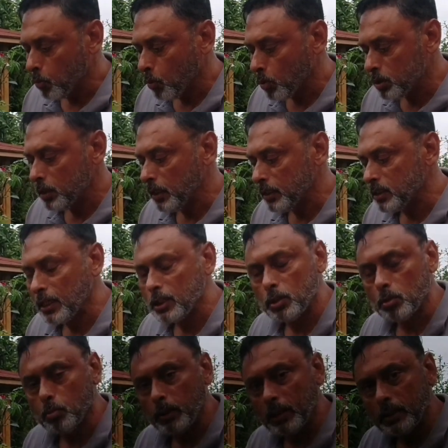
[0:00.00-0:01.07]
Water in
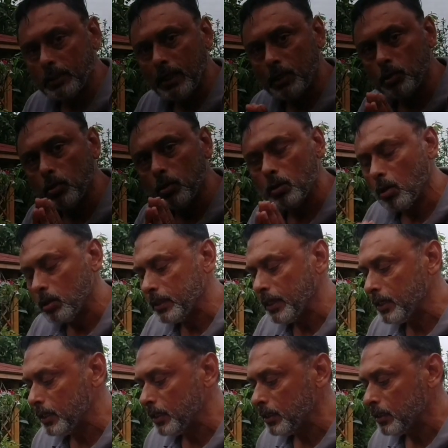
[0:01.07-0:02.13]
such a way that you're
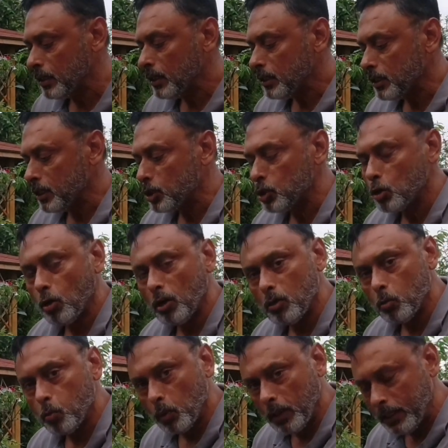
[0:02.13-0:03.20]
not getting the
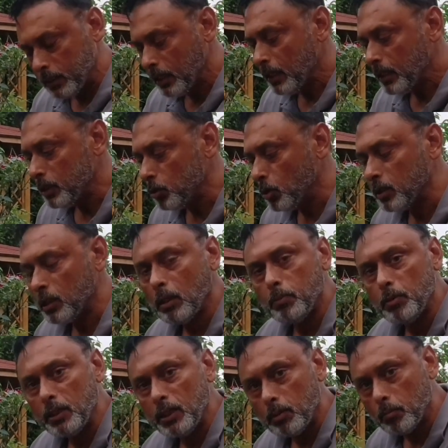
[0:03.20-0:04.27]
soil wet, you're
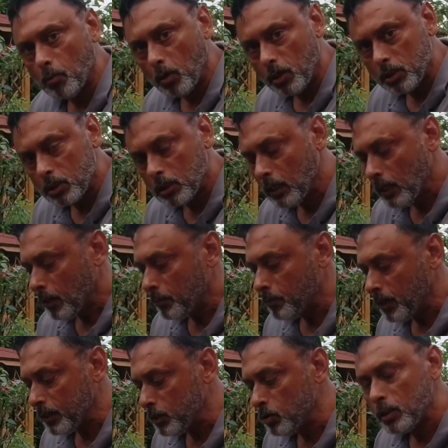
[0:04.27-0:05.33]
keeping it moist,
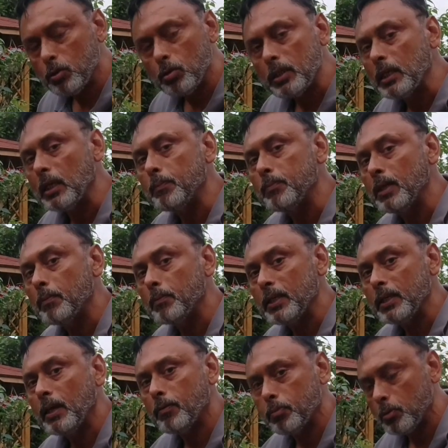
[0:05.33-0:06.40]
but you need to keep
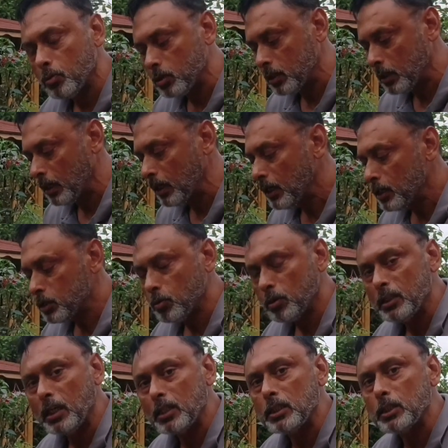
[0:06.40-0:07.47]
them enough water
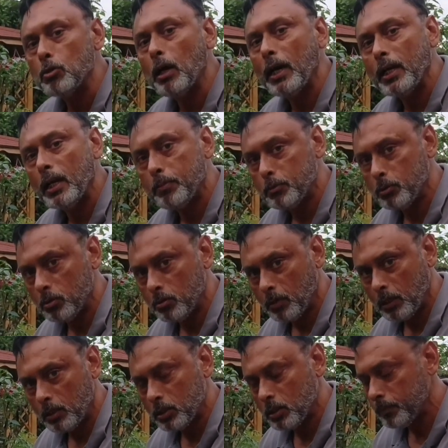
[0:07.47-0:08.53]
so it doesn't dry up too
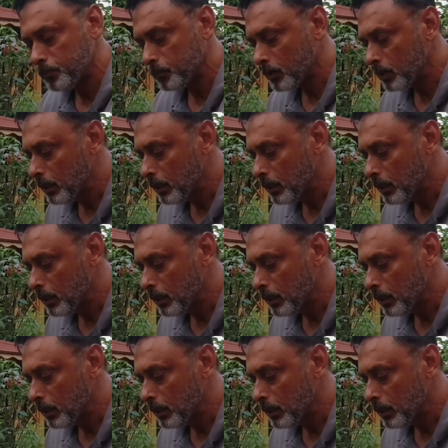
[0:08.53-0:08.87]
much.